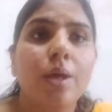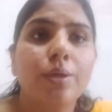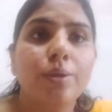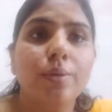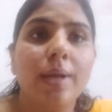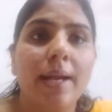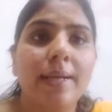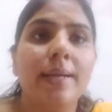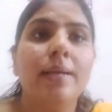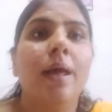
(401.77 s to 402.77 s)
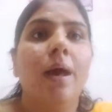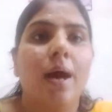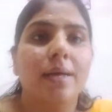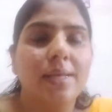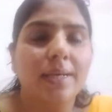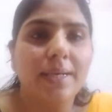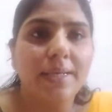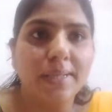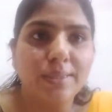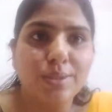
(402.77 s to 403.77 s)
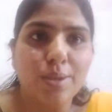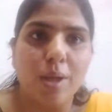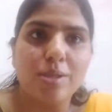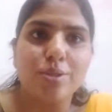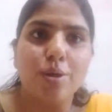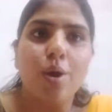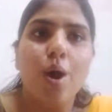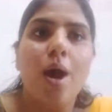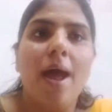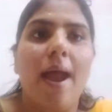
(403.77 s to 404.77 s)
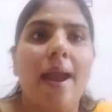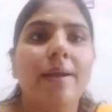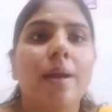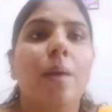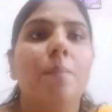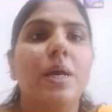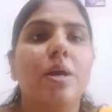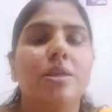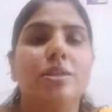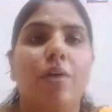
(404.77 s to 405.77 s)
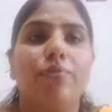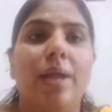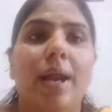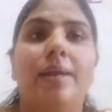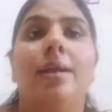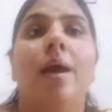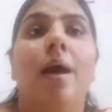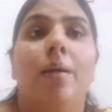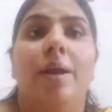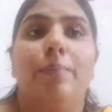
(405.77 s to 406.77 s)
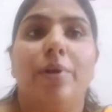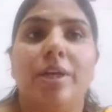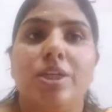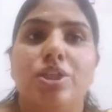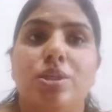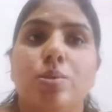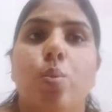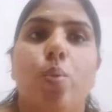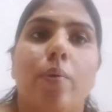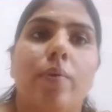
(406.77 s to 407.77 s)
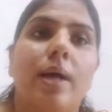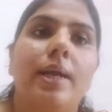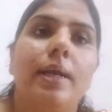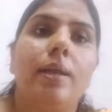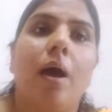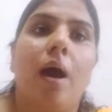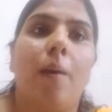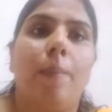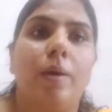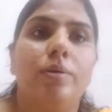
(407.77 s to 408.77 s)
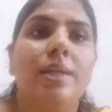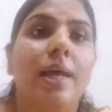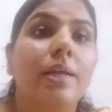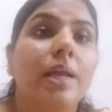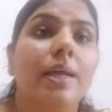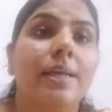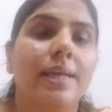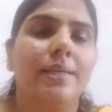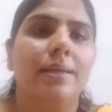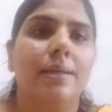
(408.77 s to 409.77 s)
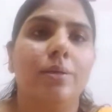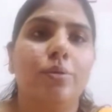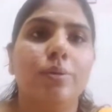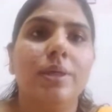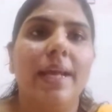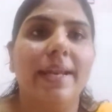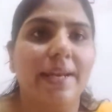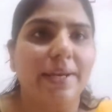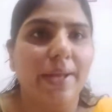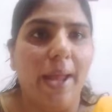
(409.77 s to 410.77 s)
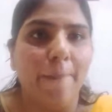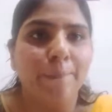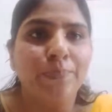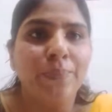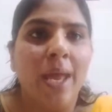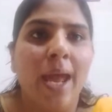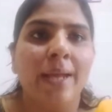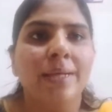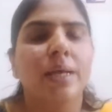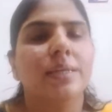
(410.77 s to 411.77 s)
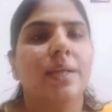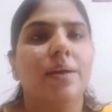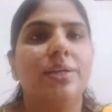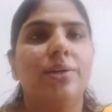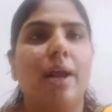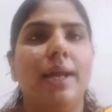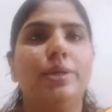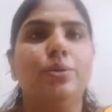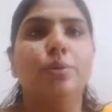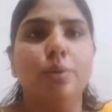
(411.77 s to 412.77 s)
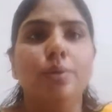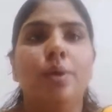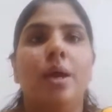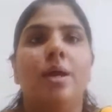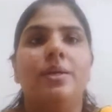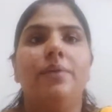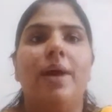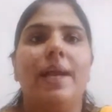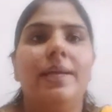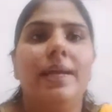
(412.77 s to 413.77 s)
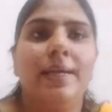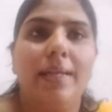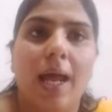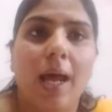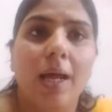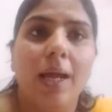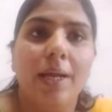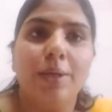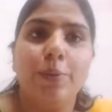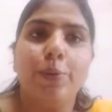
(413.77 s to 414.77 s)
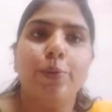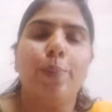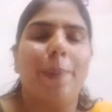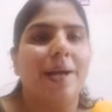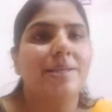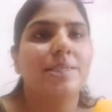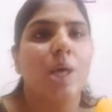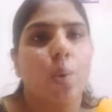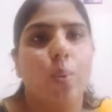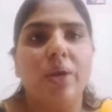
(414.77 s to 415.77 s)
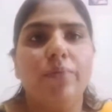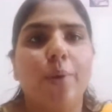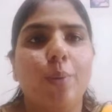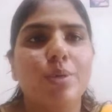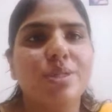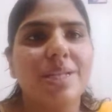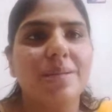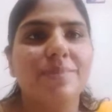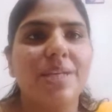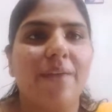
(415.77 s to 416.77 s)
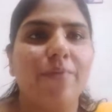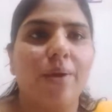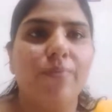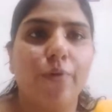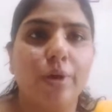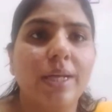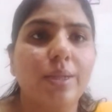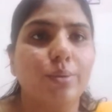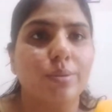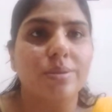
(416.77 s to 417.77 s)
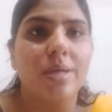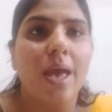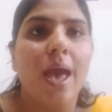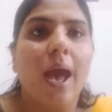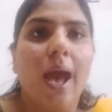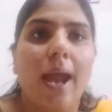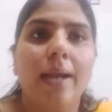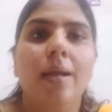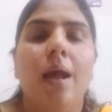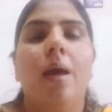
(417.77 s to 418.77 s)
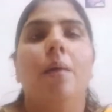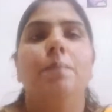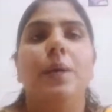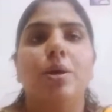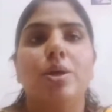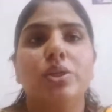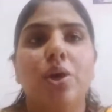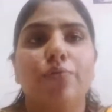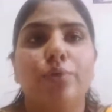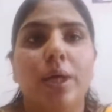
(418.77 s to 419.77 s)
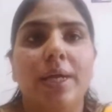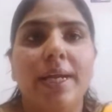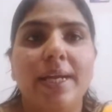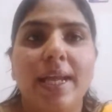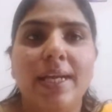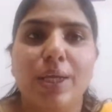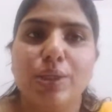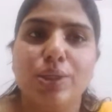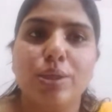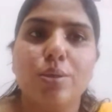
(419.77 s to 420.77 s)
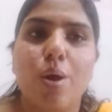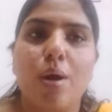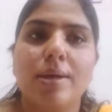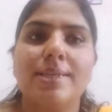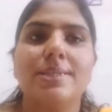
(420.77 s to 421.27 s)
united other Indians also, and because of that Britishers were worried about their king rule in India, and they are trying to divide India into two parts, one for Muslims and one for Hindus. And because of the Indian National Congress